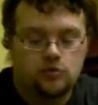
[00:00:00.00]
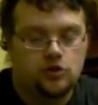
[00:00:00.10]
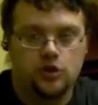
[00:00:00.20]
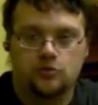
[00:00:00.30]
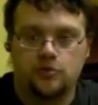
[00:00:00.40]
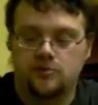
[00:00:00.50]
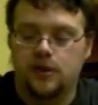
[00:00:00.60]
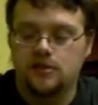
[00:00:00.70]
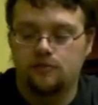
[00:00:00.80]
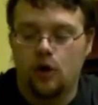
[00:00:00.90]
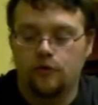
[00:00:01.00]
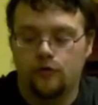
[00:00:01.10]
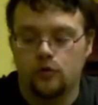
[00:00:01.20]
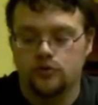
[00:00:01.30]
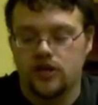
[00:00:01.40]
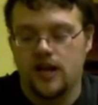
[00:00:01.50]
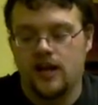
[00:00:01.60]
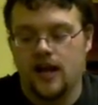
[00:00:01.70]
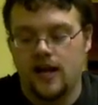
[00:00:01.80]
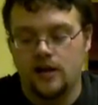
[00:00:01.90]
just with splinter rifles,
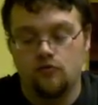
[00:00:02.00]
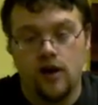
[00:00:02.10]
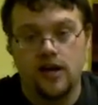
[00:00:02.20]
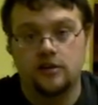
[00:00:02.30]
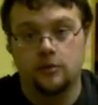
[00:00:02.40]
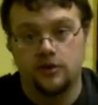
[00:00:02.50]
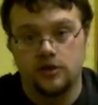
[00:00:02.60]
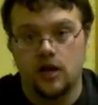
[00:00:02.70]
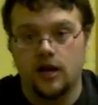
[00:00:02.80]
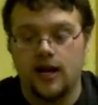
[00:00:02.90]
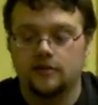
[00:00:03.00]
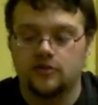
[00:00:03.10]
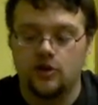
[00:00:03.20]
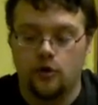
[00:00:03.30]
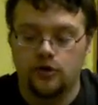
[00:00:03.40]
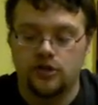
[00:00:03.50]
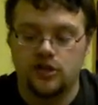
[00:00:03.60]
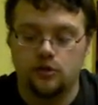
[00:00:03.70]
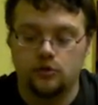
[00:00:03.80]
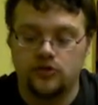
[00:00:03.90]
in a Raider with a Dark Lance, Night
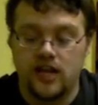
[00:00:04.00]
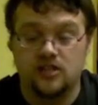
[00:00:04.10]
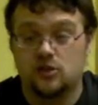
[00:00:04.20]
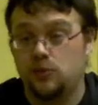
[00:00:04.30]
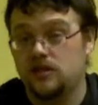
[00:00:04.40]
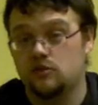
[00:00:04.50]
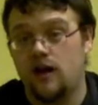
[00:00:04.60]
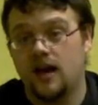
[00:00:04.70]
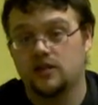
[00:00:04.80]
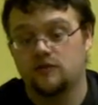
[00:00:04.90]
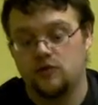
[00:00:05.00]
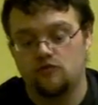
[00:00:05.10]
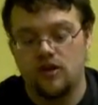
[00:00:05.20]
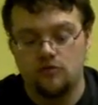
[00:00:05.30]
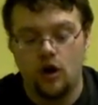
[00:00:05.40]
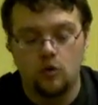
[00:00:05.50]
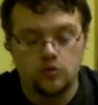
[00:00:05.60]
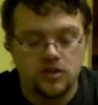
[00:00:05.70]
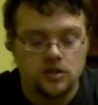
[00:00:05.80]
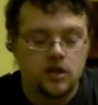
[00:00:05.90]
Shields and splinter racks for the
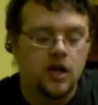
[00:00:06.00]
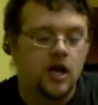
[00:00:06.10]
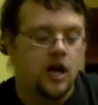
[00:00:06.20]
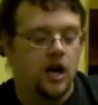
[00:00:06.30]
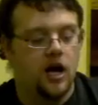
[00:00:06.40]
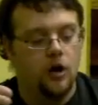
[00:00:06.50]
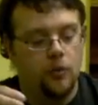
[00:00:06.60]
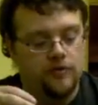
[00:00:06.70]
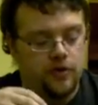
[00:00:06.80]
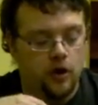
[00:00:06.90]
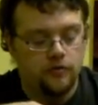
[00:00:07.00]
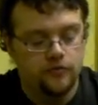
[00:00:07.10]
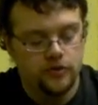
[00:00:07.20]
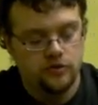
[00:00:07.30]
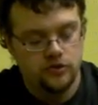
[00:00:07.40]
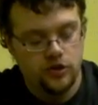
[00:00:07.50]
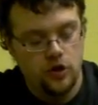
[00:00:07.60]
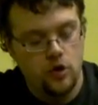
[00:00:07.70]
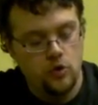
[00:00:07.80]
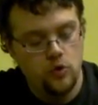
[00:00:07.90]
re-rolls. We've got
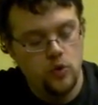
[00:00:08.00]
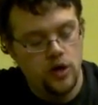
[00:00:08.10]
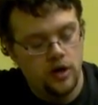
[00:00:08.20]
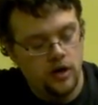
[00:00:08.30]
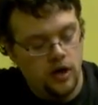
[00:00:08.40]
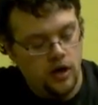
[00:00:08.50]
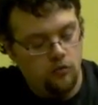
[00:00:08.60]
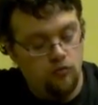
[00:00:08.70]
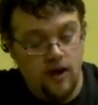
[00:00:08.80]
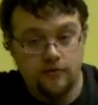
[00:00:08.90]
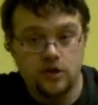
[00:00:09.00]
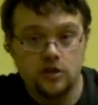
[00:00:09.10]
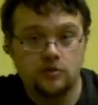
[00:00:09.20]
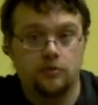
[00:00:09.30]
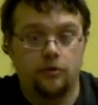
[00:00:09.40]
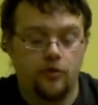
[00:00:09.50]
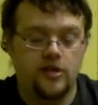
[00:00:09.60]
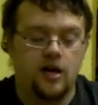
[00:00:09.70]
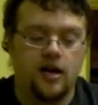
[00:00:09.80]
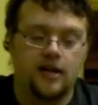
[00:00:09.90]
2 Ravagers, 3
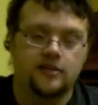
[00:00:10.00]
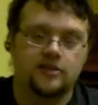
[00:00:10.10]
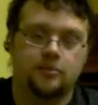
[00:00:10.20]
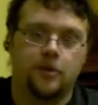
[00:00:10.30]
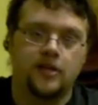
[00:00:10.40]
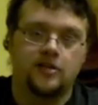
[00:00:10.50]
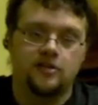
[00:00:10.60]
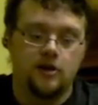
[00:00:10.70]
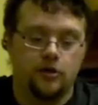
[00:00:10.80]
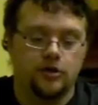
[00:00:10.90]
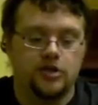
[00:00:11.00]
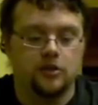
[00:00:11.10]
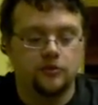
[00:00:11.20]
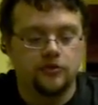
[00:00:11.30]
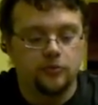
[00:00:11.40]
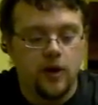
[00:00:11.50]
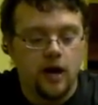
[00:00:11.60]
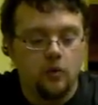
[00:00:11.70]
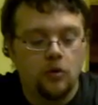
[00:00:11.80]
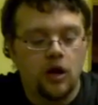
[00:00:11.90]
Dark Lances apiece, Night Shields as
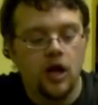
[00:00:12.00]
well.